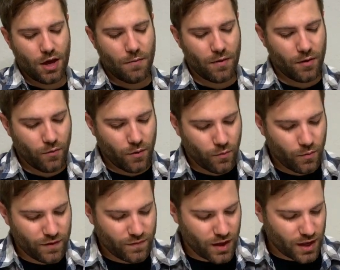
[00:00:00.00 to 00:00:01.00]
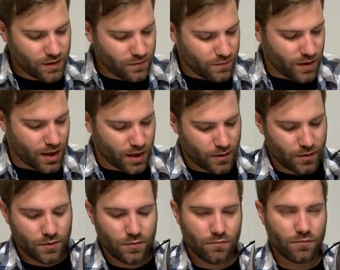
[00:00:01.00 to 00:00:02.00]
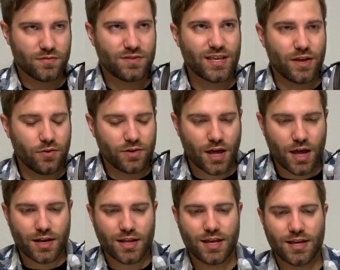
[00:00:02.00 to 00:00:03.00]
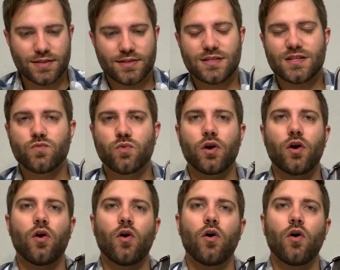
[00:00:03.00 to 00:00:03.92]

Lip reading: but what we've kind of settled on is this is where